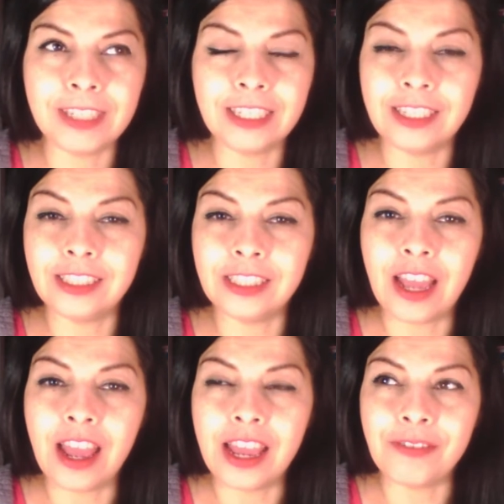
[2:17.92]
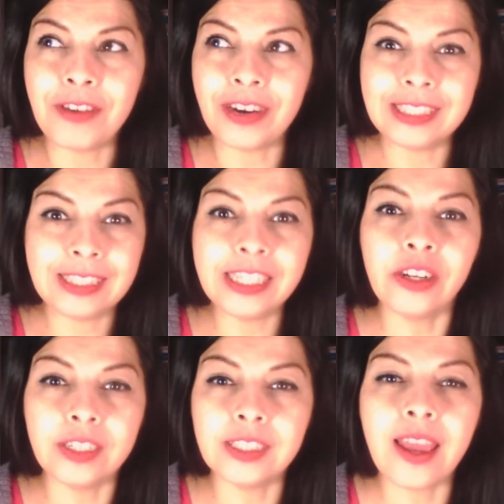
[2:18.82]
it's very
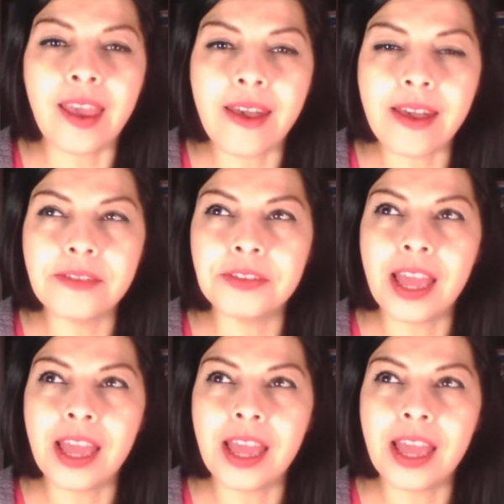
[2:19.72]
secretive,